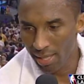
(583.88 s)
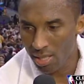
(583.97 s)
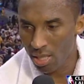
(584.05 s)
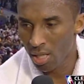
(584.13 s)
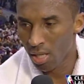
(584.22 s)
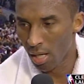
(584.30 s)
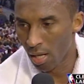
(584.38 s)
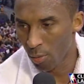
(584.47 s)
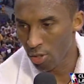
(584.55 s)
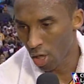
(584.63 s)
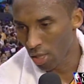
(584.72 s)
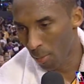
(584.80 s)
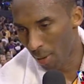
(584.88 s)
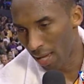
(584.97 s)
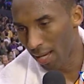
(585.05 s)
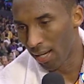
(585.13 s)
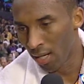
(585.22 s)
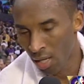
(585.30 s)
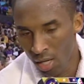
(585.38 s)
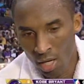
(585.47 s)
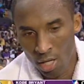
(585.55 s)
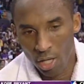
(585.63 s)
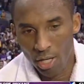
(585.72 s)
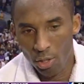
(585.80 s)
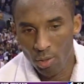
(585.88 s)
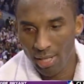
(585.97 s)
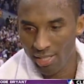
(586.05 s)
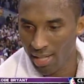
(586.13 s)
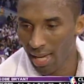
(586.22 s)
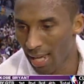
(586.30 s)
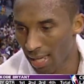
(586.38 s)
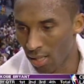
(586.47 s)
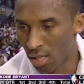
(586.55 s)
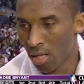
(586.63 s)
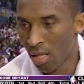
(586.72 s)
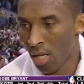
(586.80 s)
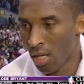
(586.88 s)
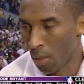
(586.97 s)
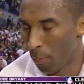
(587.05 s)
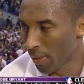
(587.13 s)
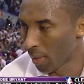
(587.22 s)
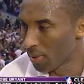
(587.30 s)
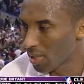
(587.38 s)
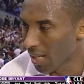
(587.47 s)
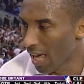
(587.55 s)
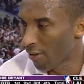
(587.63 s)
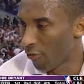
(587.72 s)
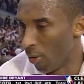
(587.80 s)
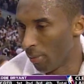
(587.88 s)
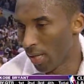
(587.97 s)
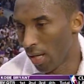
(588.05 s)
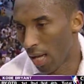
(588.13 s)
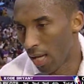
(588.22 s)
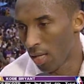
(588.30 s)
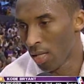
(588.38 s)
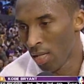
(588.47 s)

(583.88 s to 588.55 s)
uh, we talked about it. And they knew they just kind of had to you know, pick up the slack for me, and I